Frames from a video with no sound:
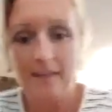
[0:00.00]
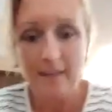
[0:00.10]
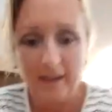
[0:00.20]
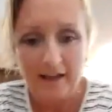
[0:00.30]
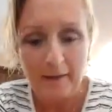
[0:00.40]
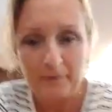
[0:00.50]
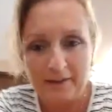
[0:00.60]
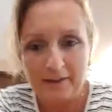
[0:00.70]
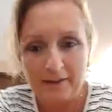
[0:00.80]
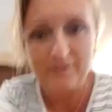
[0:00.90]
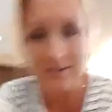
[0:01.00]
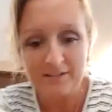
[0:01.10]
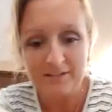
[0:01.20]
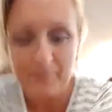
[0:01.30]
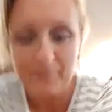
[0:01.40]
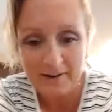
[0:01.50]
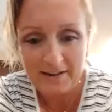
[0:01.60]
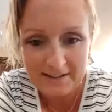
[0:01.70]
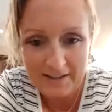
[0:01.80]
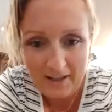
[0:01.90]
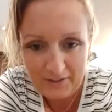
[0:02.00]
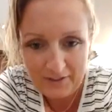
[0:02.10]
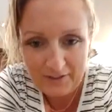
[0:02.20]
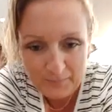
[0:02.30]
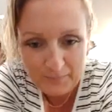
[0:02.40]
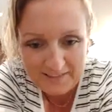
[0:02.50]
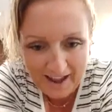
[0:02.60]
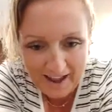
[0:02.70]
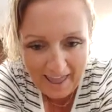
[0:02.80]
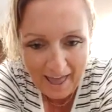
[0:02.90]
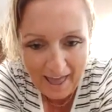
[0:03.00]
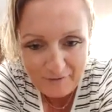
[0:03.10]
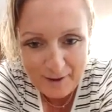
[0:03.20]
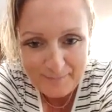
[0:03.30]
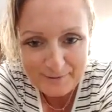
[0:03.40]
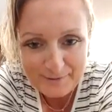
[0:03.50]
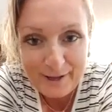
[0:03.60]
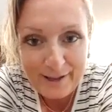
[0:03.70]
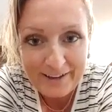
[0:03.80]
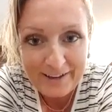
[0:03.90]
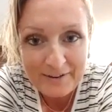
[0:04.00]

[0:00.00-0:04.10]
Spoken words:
I will give it just a couple of minutes to tell the groups that I have jumped on.